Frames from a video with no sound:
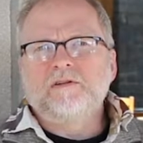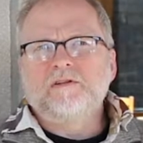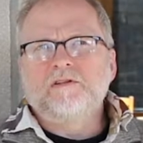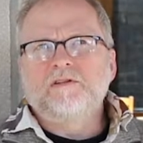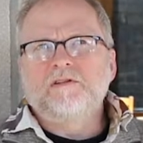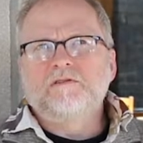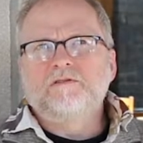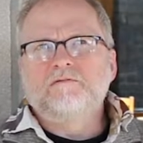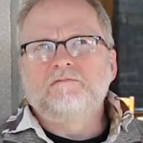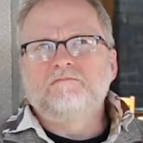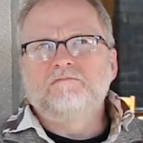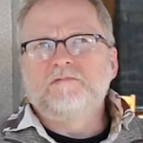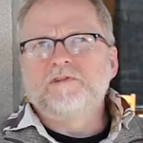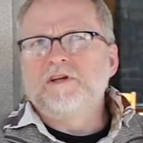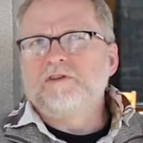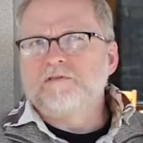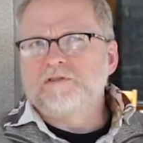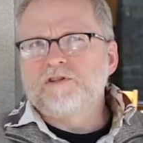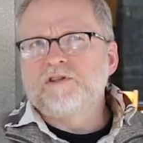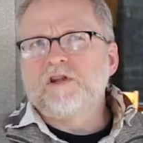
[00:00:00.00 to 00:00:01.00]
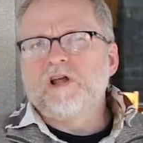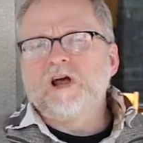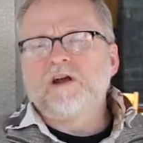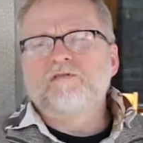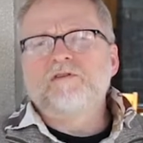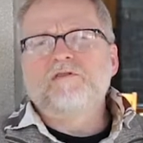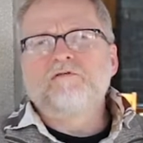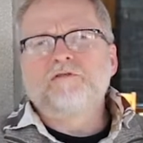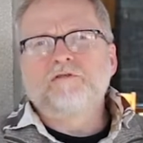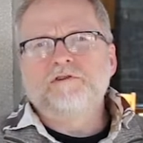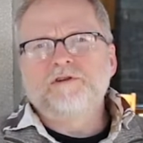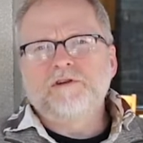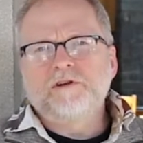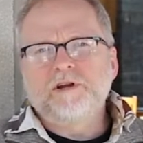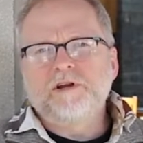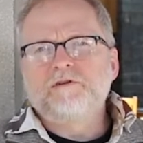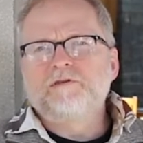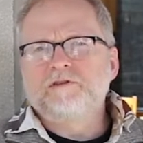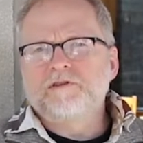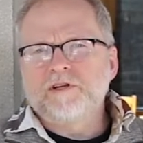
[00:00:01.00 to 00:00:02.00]
to give us a lot of
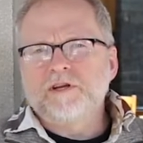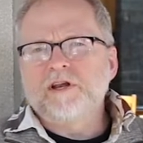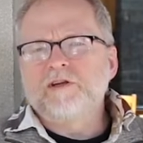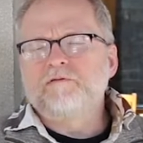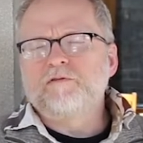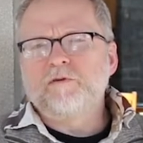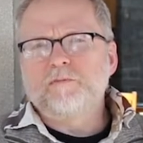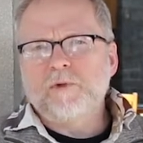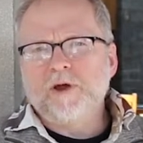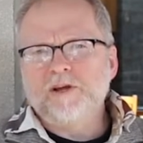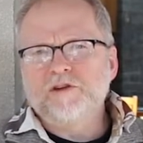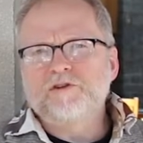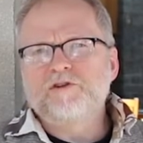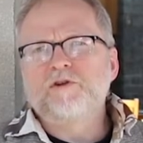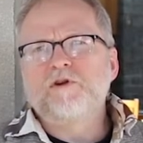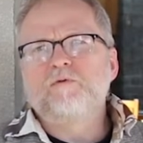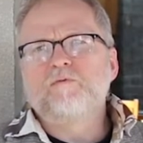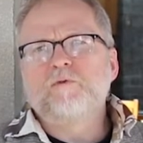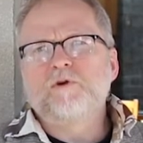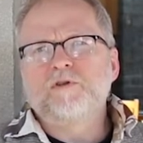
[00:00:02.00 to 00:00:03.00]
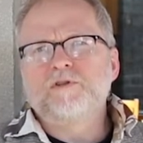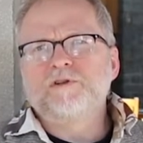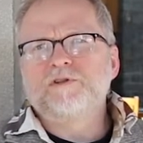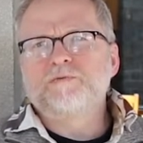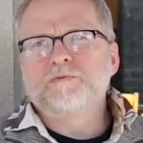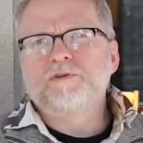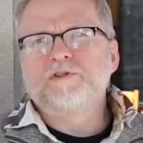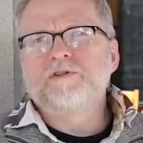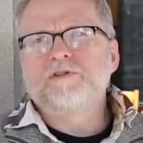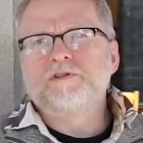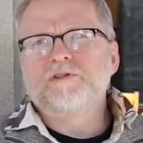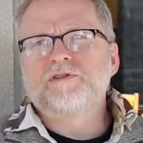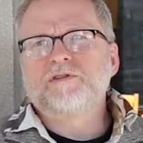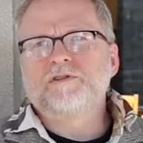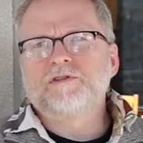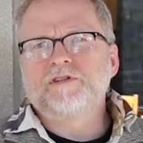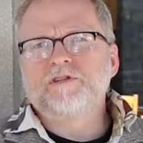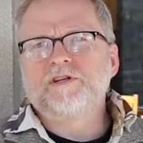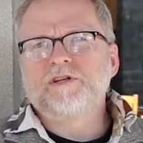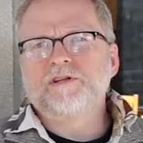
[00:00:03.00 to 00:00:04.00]
interesting information on where these
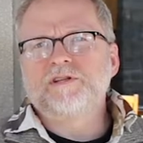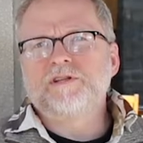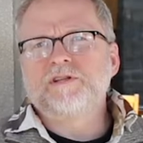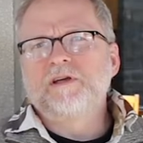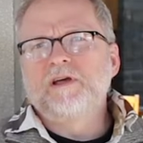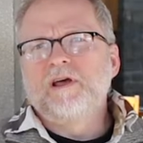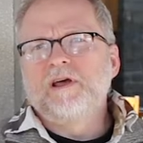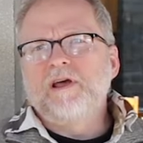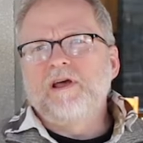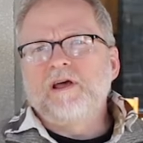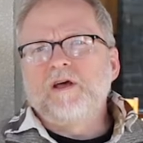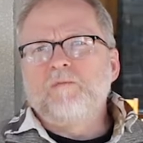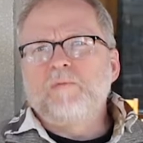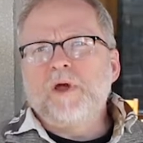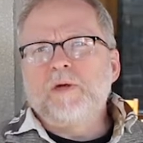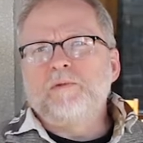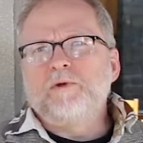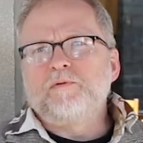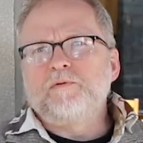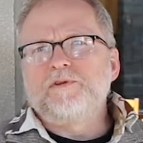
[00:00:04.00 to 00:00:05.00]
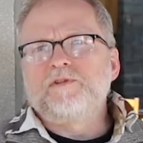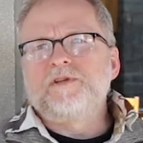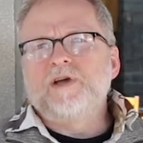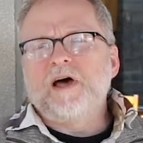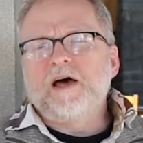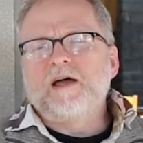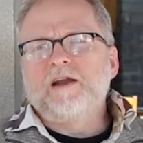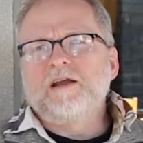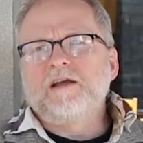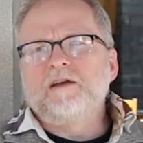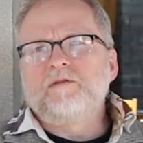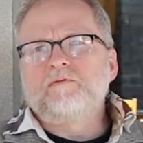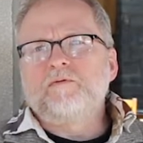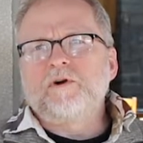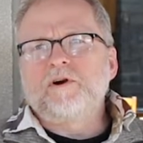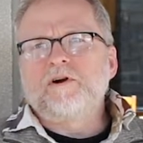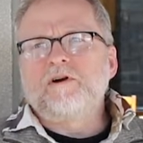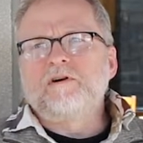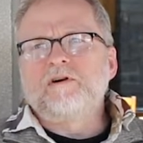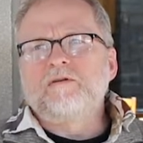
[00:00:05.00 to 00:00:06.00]
resistance genes may be residing and
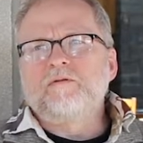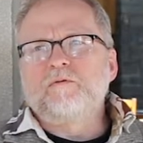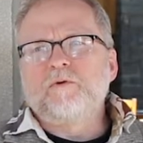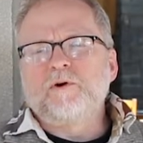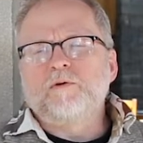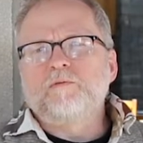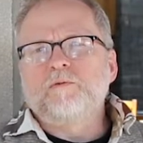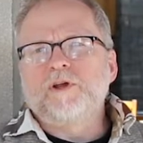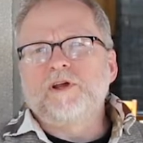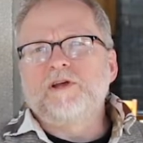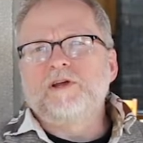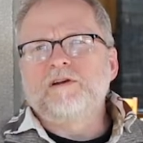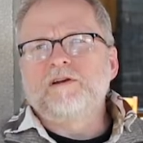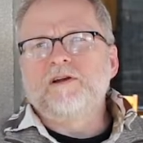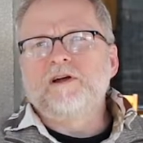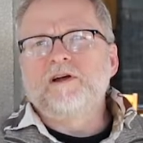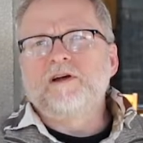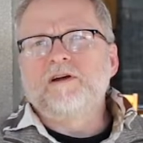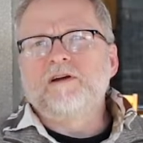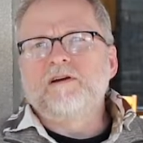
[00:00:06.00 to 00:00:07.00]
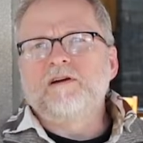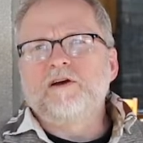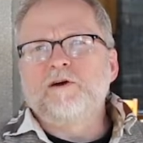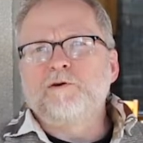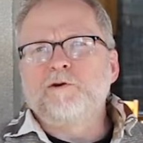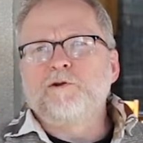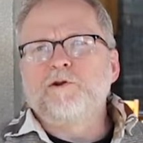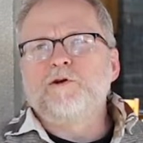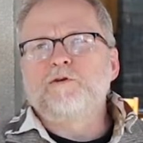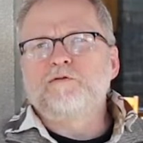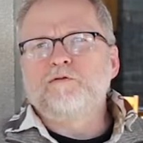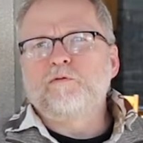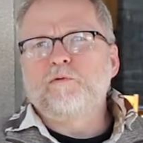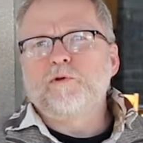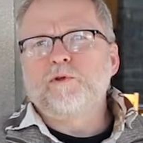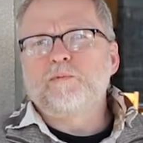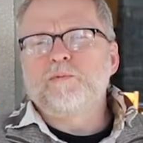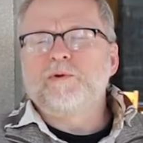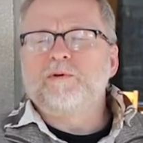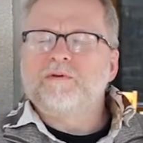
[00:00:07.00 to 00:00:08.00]
where we can go to look
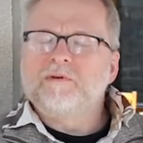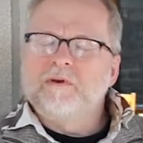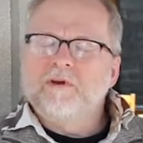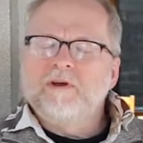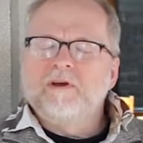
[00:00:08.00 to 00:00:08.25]
for them, and